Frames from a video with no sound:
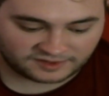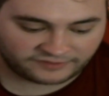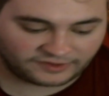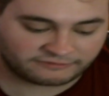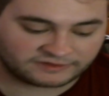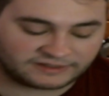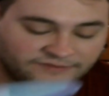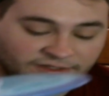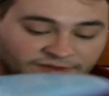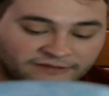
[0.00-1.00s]

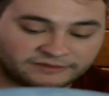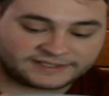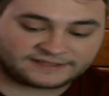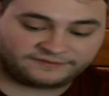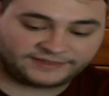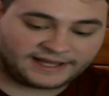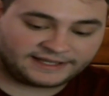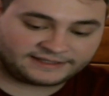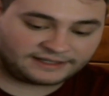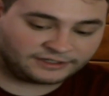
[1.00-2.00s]
even if I release it
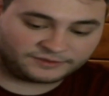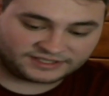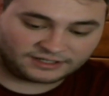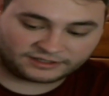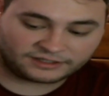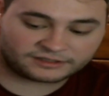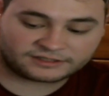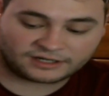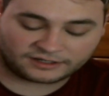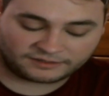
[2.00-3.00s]
flat, I know it's not going to
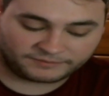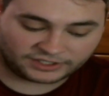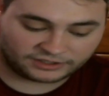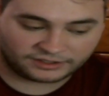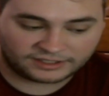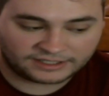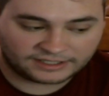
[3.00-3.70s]
turn and burn.